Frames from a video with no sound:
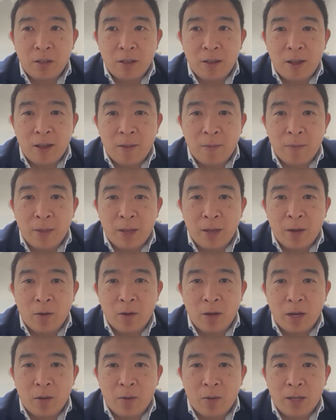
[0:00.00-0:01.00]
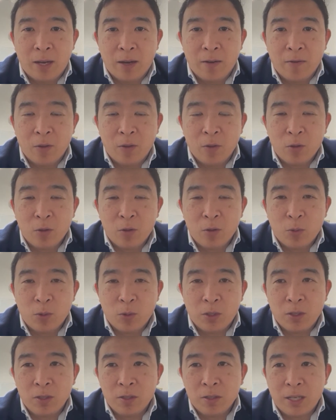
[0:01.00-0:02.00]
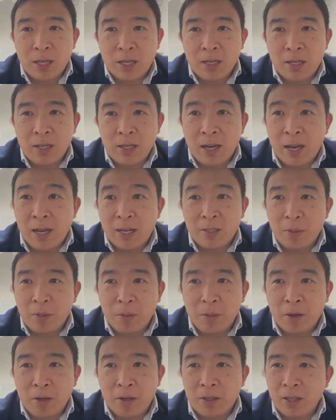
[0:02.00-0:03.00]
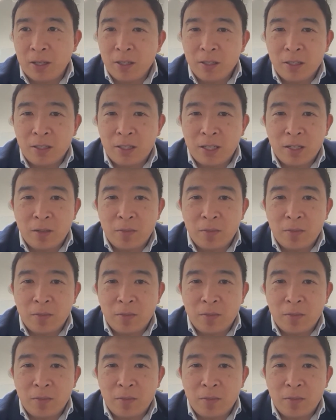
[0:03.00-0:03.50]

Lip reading: Now, a lot of those workers tend not to be Americans, tend to be